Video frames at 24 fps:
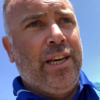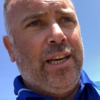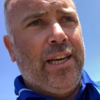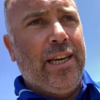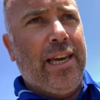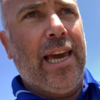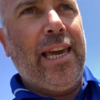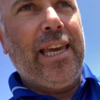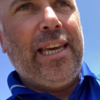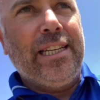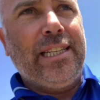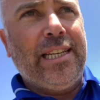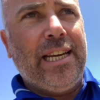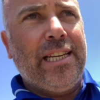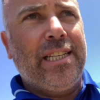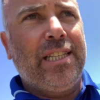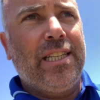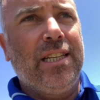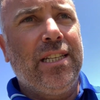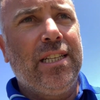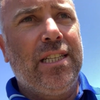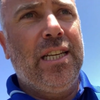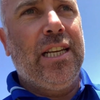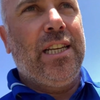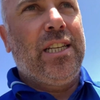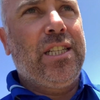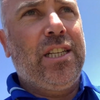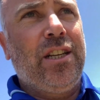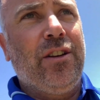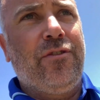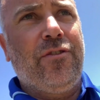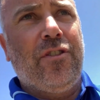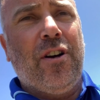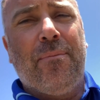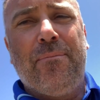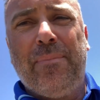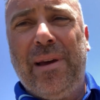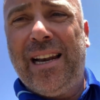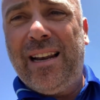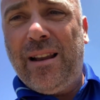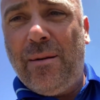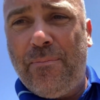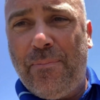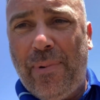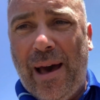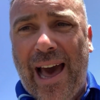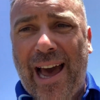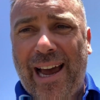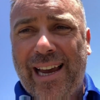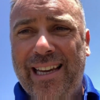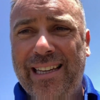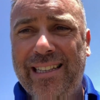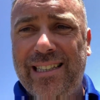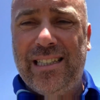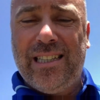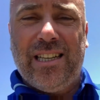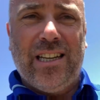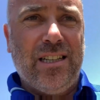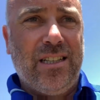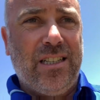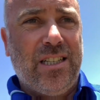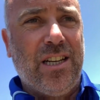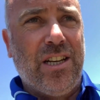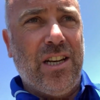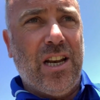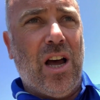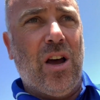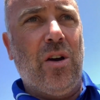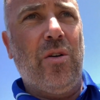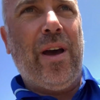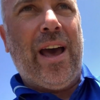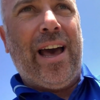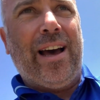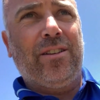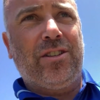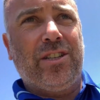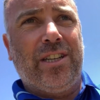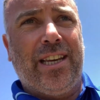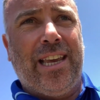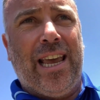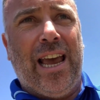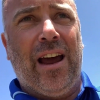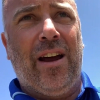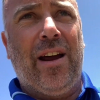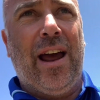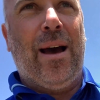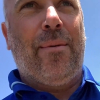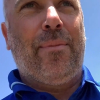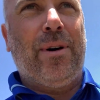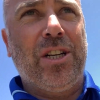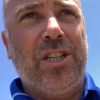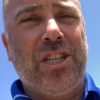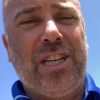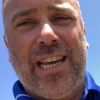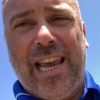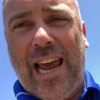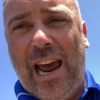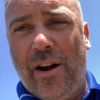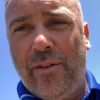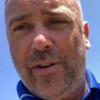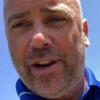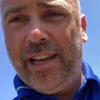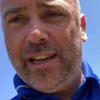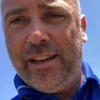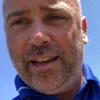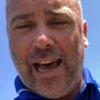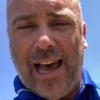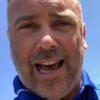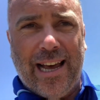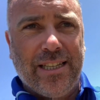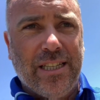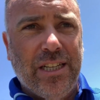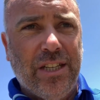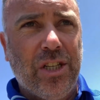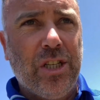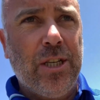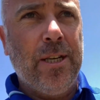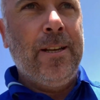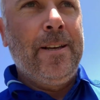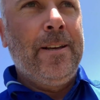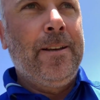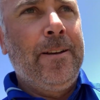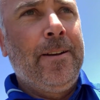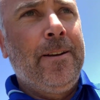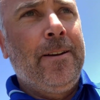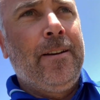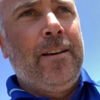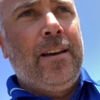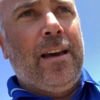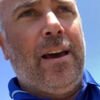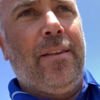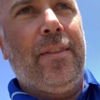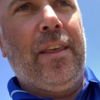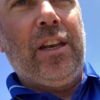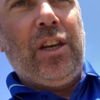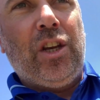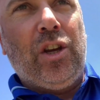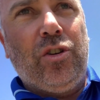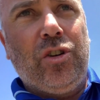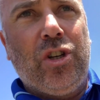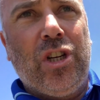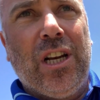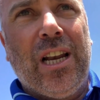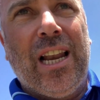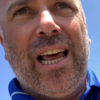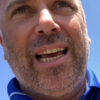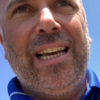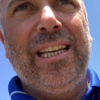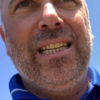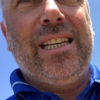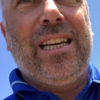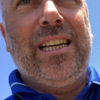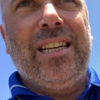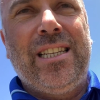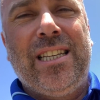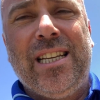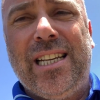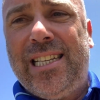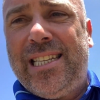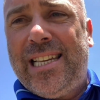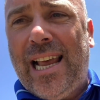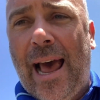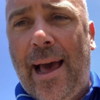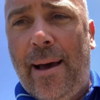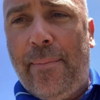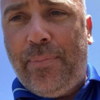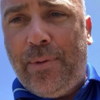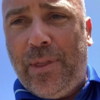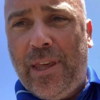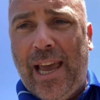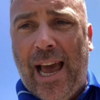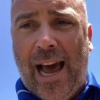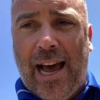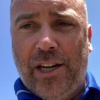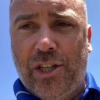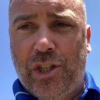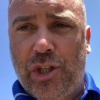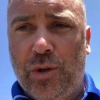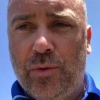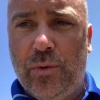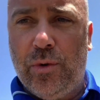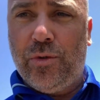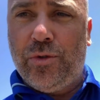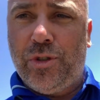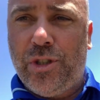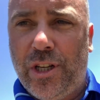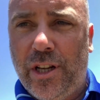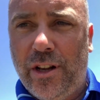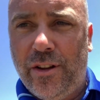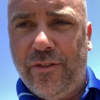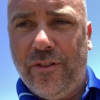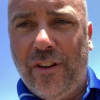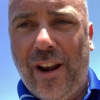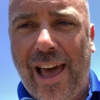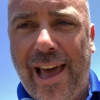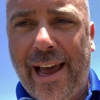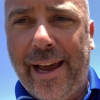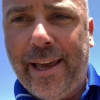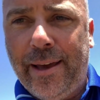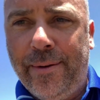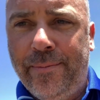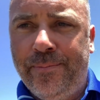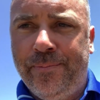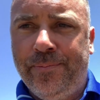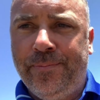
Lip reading: get your distances to front, middle and back, and to know how much to carry your hazards, and then use your laser to zap the actuals to the flag.